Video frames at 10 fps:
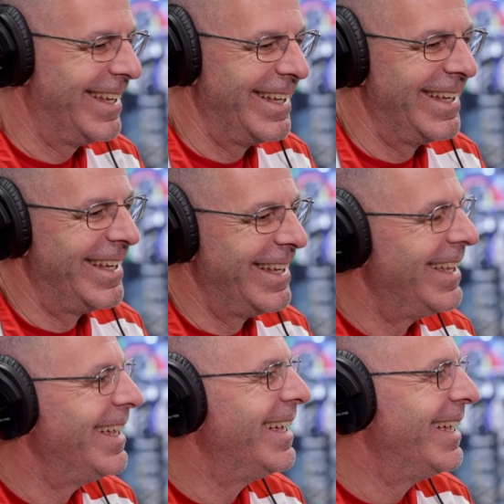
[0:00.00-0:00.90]
So
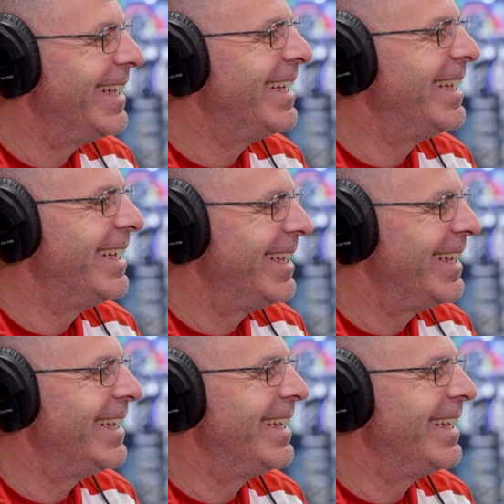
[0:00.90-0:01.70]
I'm just a, a